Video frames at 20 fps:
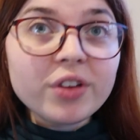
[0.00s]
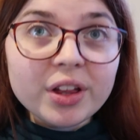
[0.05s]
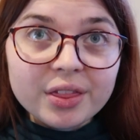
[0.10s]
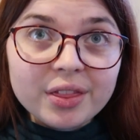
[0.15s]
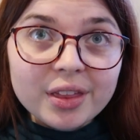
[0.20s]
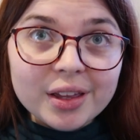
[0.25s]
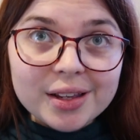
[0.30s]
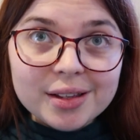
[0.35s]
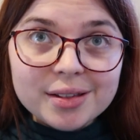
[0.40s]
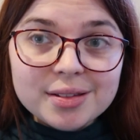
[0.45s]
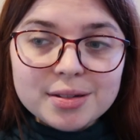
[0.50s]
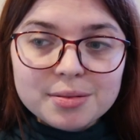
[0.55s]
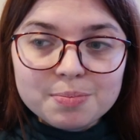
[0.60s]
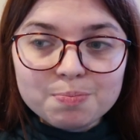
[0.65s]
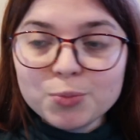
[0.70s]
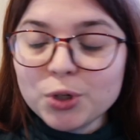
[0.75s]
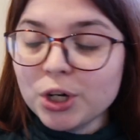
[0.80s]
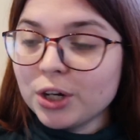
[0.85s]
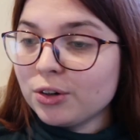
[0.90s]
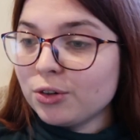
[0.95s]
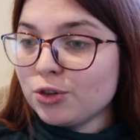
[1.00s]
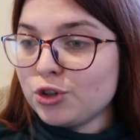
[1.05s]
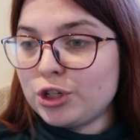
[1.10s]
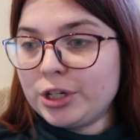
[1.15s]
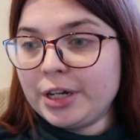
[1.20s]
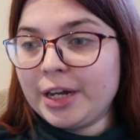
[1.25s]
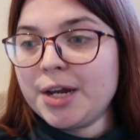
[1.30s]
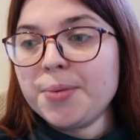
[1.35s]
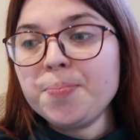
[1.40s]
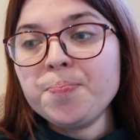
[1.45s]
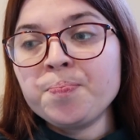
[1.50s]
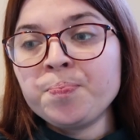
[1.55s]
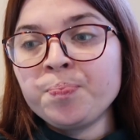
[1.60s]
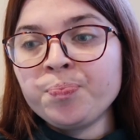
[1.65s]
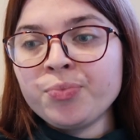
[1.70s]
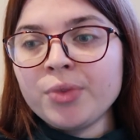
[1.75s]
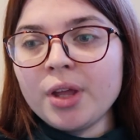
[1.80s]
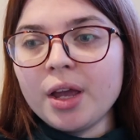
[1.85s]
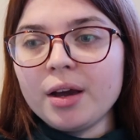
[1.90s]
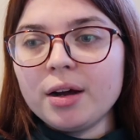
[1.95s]
fun things going on today.
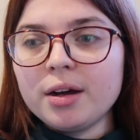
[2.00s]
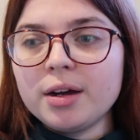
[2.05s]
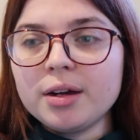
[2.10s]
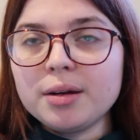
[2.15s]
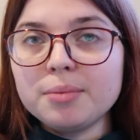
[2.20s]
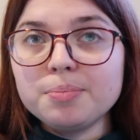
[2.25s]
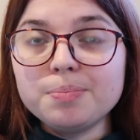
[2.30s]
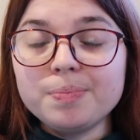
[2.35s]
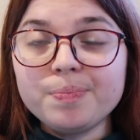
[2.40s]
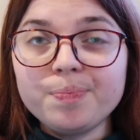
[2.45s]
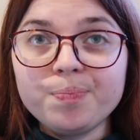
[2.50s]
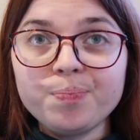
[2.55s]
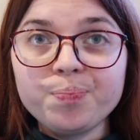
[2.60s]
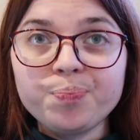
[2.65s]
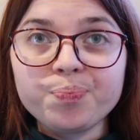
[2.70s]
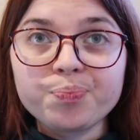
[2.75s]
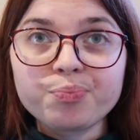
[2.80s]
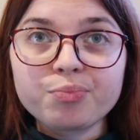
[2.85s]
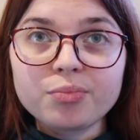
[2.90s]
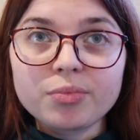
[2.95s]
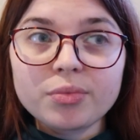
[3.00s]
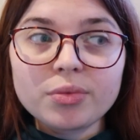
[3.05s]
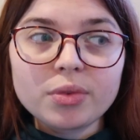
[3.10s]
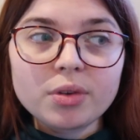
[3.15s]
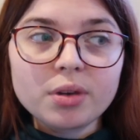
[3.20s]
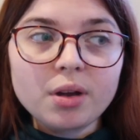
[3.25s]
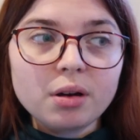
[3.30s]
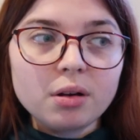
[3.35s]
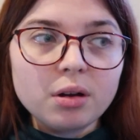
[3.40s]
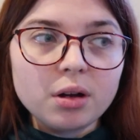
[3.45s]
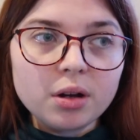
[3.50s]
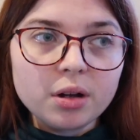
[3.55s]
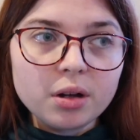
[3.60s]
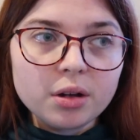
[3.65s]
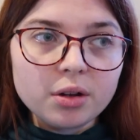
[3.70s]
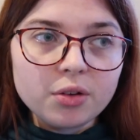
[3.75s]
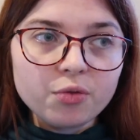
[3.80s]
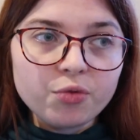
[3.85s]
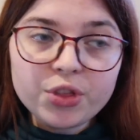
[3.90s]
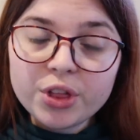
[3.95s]
For
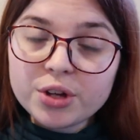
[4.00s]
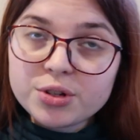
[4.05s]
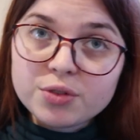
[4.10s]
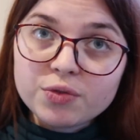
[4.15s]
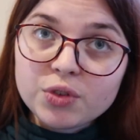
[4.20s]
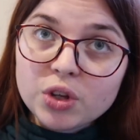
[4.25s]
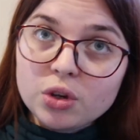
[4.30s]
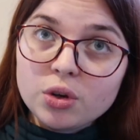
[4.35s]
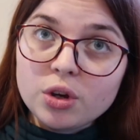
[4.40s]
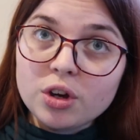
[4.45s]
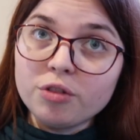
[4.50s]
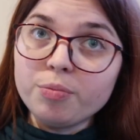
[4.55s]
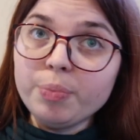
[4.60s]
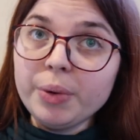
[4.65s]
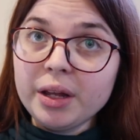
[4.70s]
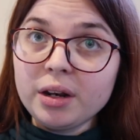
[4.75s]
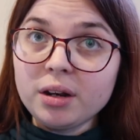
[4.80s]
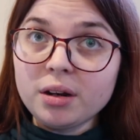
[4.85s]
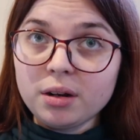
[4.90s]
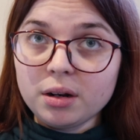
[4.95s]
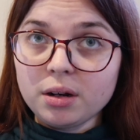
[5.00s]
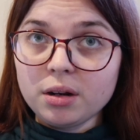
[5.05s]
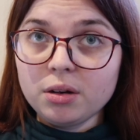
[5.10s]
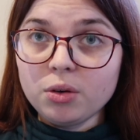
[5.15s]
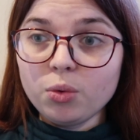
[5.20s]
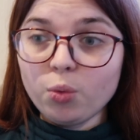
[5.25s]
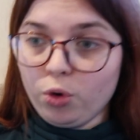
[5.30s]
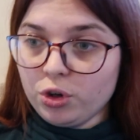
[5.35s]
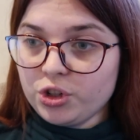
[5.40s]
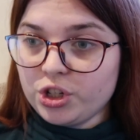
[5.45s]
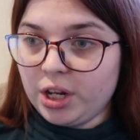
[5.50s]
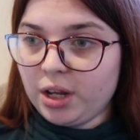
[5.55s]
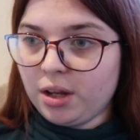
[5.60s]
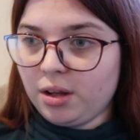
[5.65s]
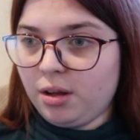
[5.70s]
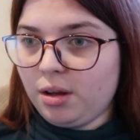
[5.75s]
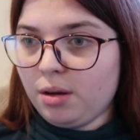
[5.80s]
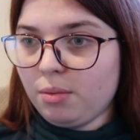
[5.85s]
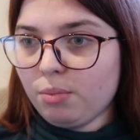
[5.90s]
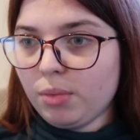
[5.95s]
those of you who've been
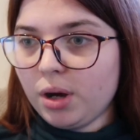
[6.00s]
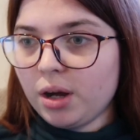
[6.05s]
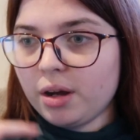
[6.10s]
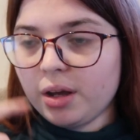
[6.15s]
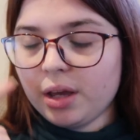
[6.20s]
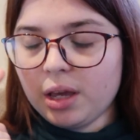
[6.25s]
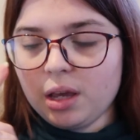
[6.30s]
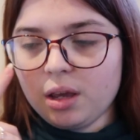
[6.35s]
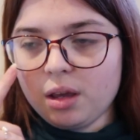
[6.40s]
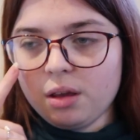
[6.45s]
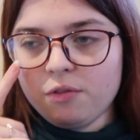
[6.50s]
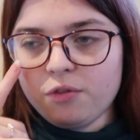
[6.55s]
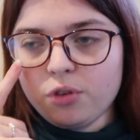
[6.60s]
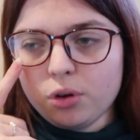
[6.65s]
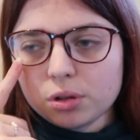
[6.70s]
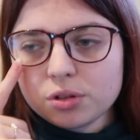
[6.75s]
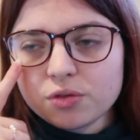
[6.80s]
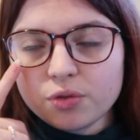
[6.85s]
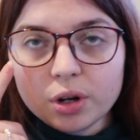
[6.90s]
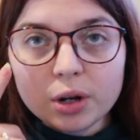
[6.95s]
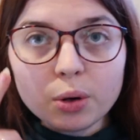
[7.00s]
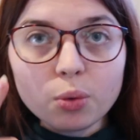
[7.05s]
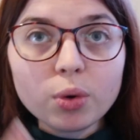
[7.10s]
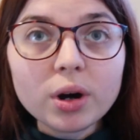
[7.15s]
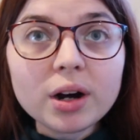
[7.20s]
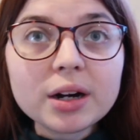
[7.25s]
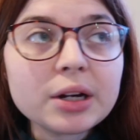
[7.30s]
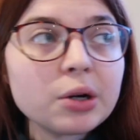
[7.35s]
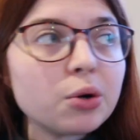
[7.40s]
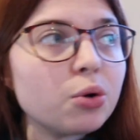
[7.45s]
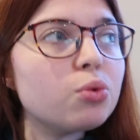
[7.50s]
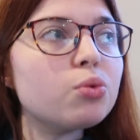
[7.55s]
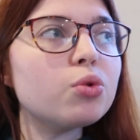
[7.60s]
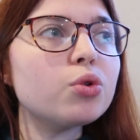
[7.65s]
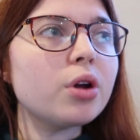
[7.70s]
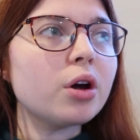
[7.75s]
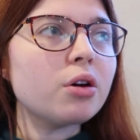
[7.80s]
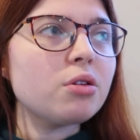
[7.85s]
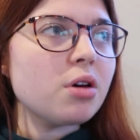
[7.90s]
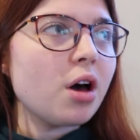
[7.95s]
watching my vlogs for a little while will
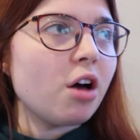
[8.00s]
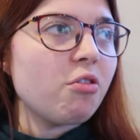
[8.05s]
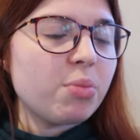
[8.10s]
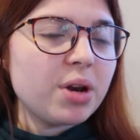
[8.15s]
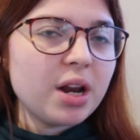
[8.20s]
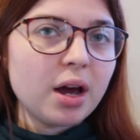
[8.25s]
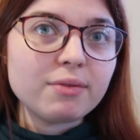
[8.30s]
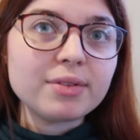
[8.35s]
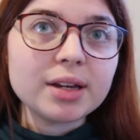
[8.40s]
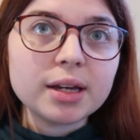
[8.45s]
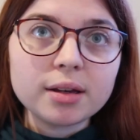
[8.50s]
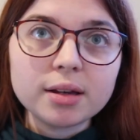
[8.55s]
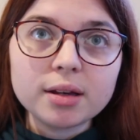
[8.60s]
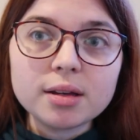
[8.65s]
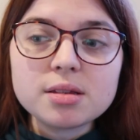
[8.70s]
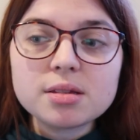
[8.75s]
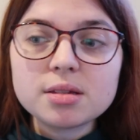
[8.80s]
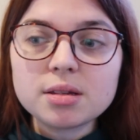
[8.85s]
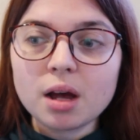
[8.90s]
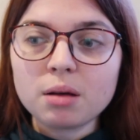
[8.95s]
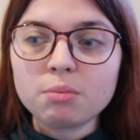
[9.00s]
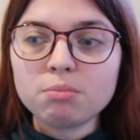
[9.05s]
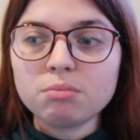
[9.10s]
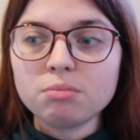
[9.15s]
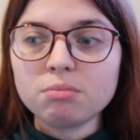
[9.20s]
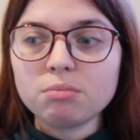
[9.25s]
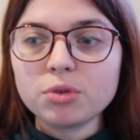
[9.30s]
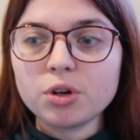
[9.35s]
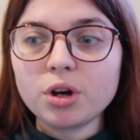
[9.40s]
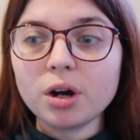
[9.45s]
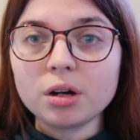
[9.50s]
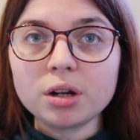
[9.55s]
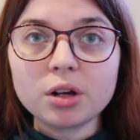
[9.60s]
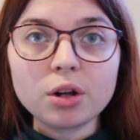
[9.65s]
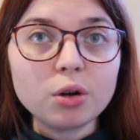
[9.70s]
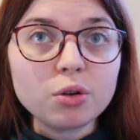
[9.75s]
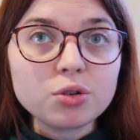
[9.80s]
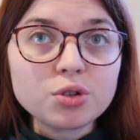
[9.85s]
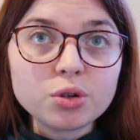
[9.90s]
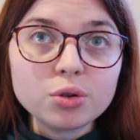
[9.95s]
know that I've been having some
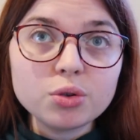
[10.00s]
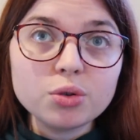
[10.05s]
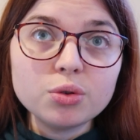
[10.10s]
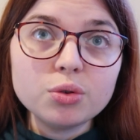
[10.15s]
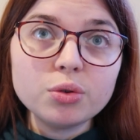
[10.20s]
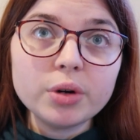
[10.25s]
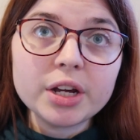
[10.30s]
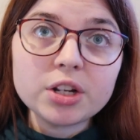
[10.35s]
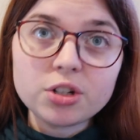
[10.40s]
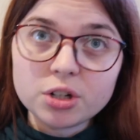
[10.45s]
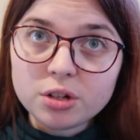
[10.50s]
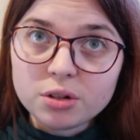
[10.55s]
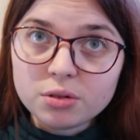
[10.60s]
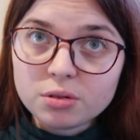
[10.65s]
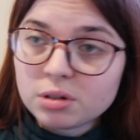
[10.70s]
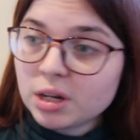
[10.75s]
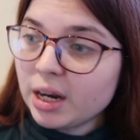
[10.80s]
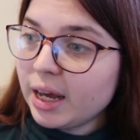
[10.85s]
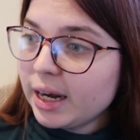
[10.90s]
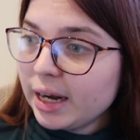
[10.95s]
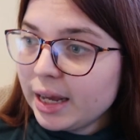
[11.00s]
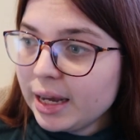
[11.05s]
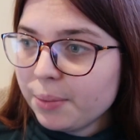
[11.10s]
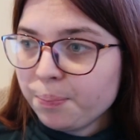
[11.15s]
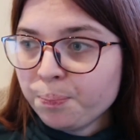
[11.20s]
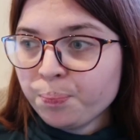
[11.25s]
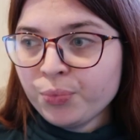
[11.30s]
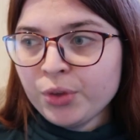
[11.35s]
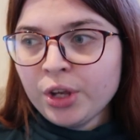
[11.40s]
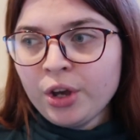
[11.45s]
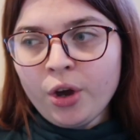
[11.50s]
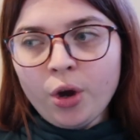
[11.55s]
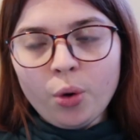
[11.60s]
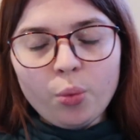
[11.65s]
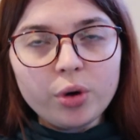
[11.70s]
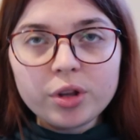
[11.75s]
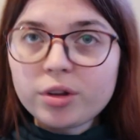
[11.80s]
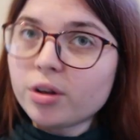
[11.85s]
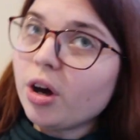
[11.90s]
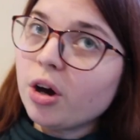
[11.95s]
gynecological issues lately
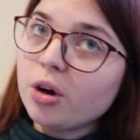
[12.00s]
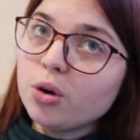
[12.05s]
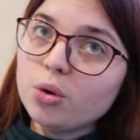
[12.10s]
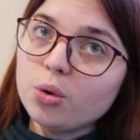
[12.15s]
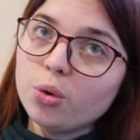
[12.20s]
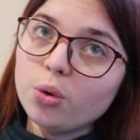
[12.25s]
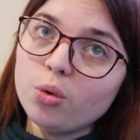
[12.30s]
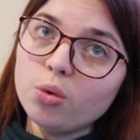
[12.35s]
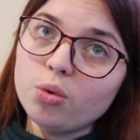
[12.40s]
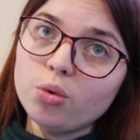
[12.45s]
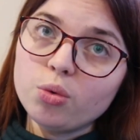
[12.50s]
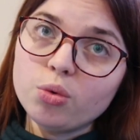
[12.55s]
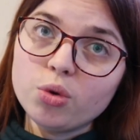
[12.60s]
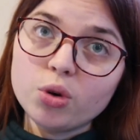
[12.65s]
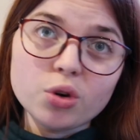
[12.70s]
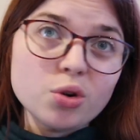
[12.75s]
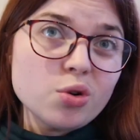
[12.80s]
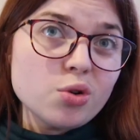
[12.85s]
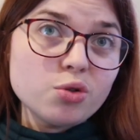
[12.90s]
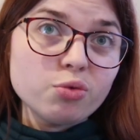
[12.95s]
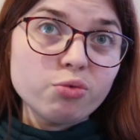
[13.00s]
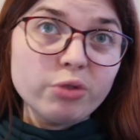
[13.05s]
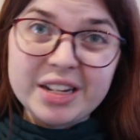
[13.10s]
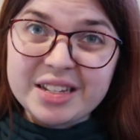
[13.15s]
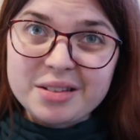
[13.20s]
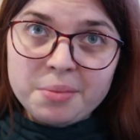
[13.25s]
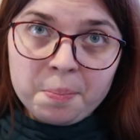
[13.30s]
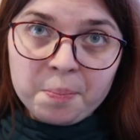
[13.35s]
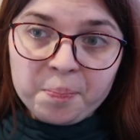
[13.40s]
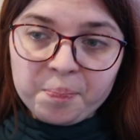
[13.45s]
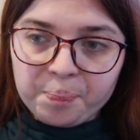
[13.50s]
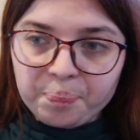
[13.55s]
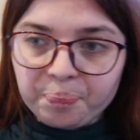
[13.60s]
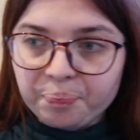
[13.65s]
with no good reason.